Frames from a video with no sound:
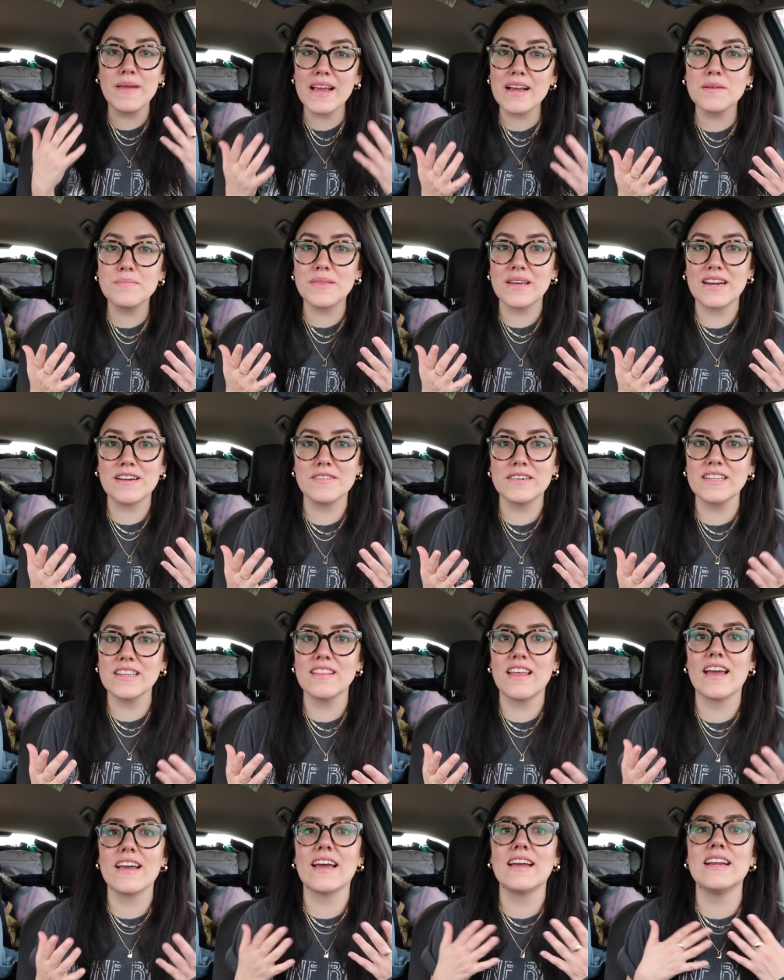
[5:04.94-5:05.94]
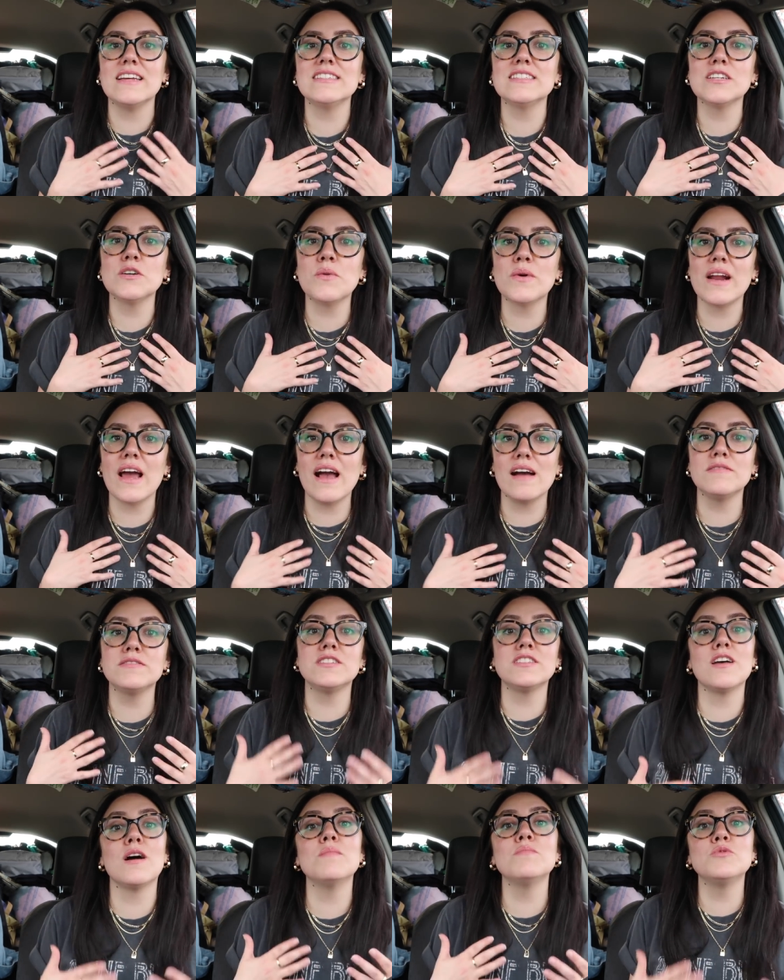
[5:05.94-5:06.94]
makeup that I really like. And I still want to have
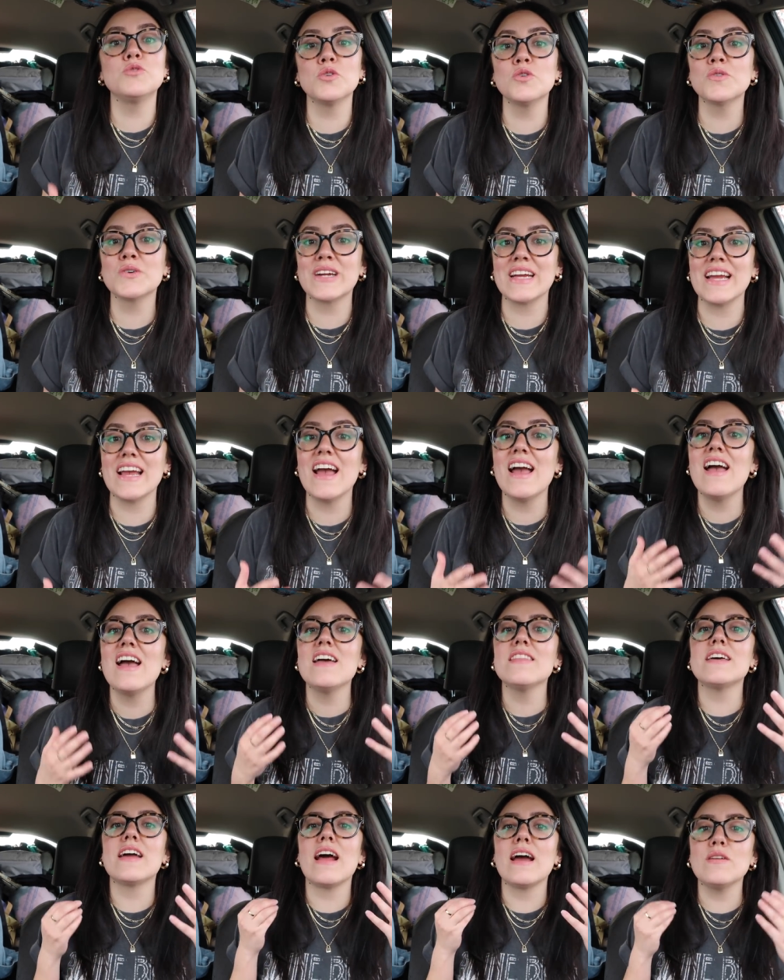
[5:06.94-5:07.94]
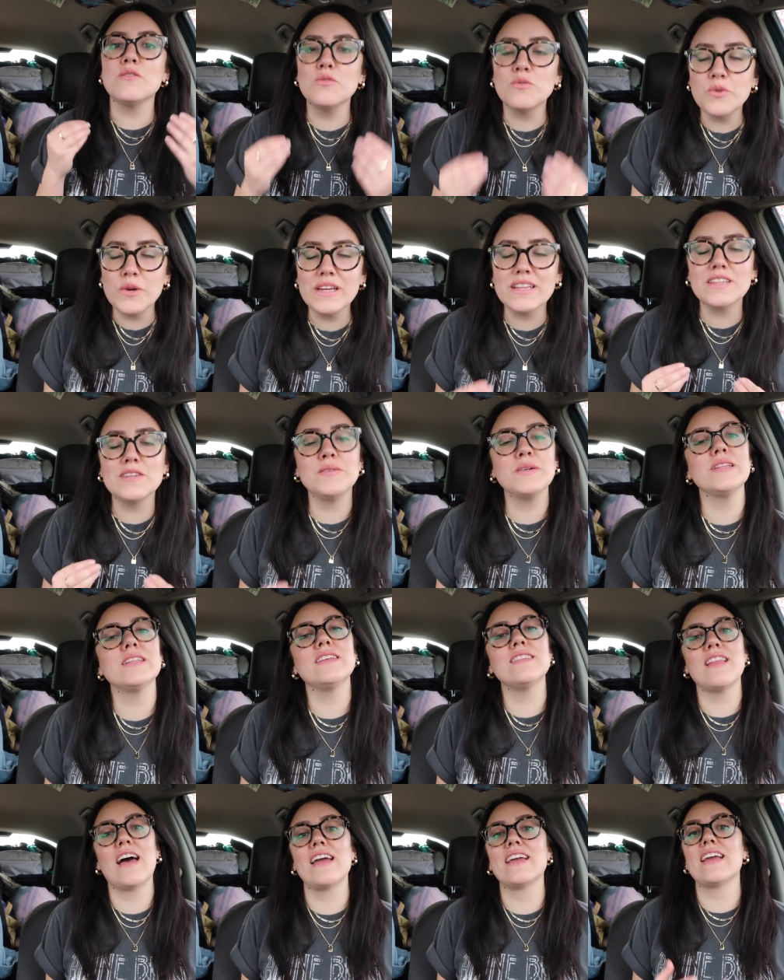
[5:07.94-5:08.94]
some jewelry that I really, really
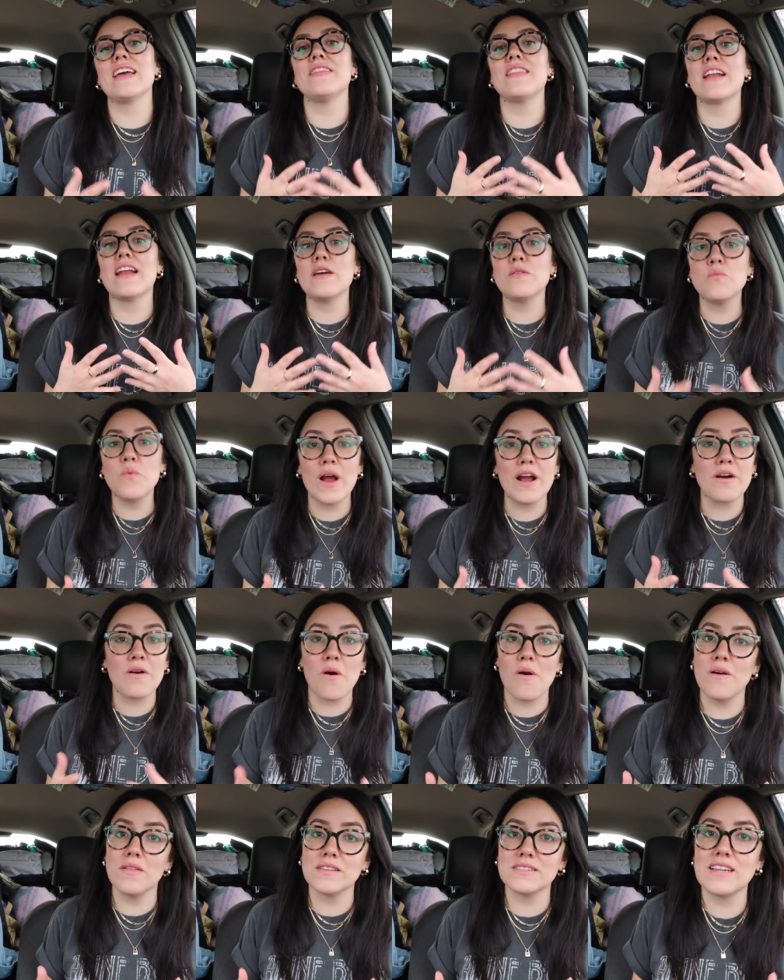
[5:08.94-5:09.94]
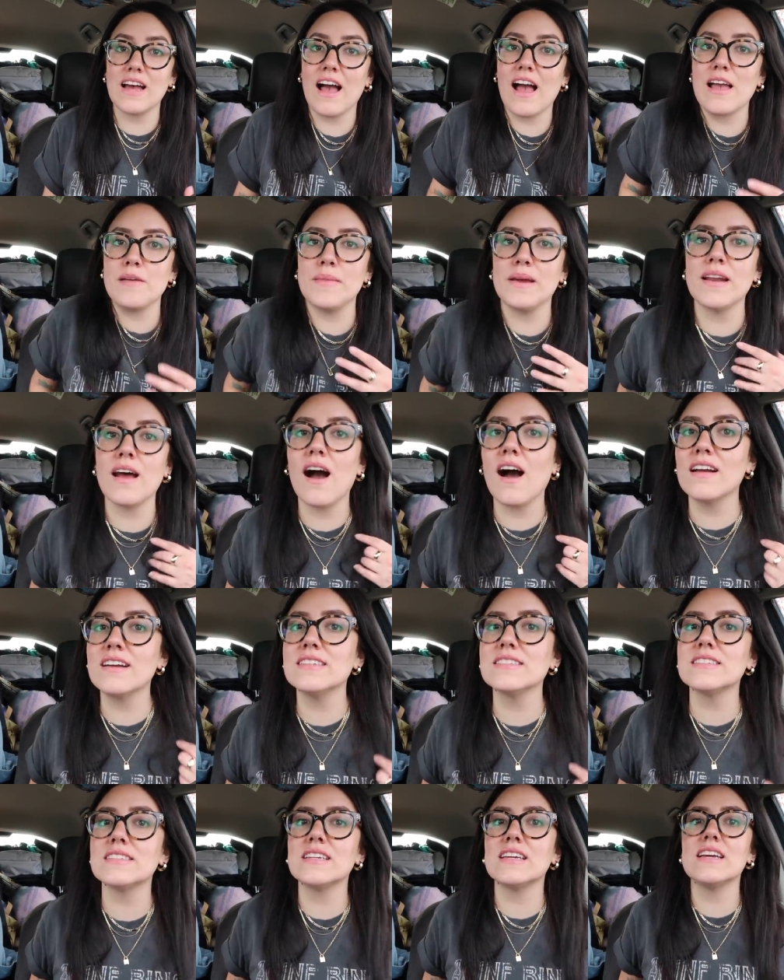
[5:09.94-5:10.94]
like and that I wear all the time. And
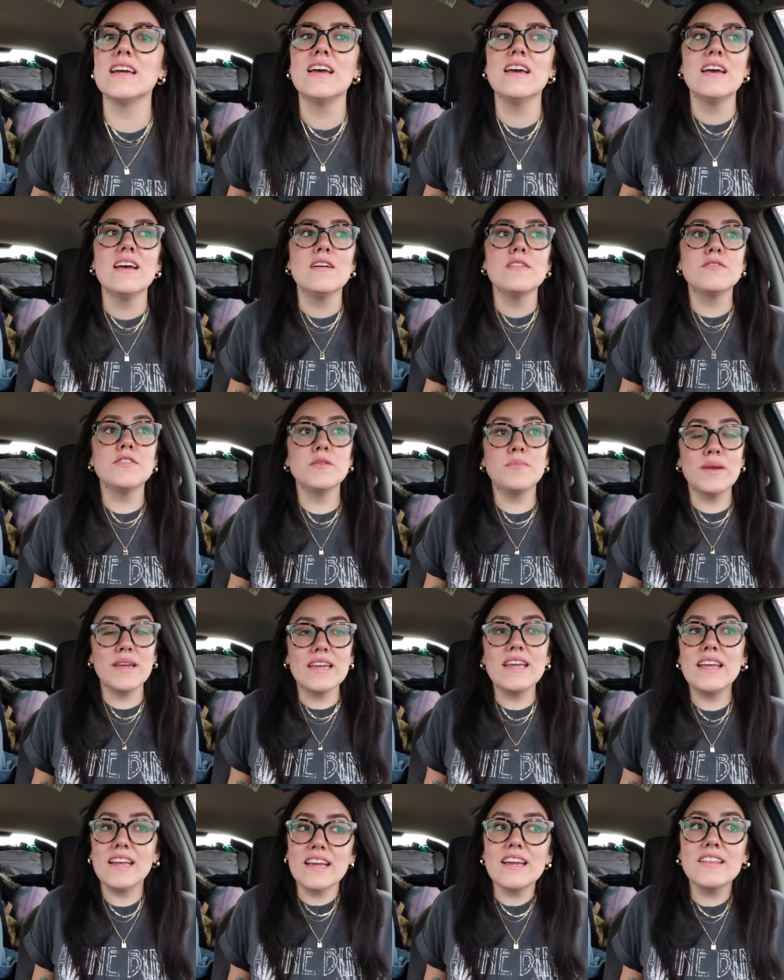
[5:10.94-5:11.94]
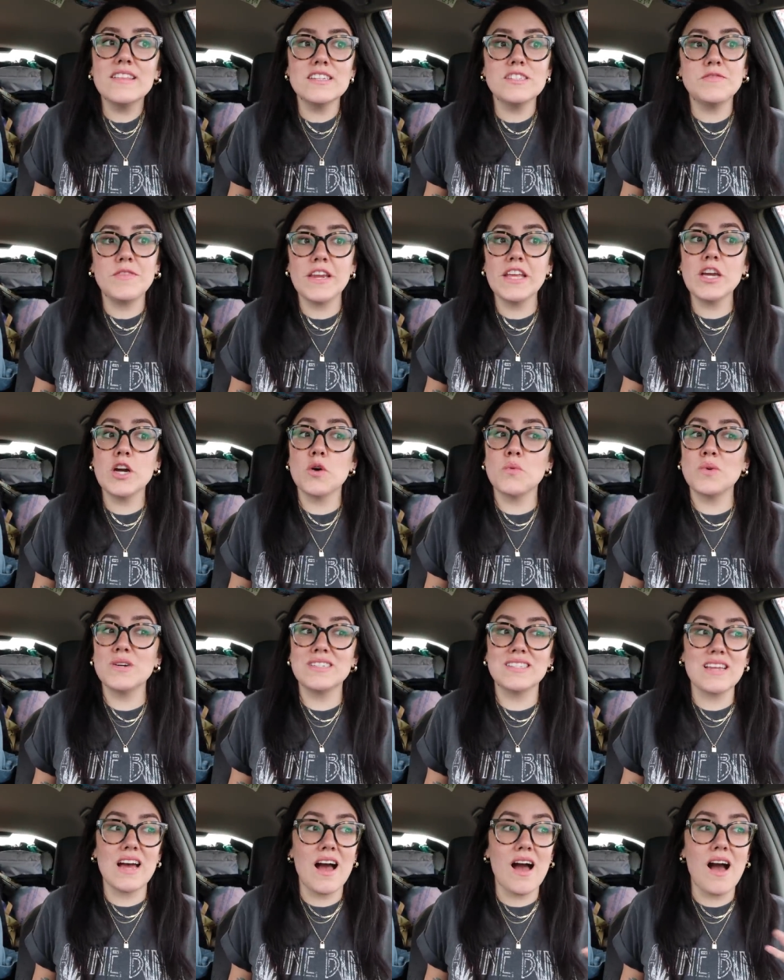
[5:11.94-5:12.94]
honestly, the beginning of this video was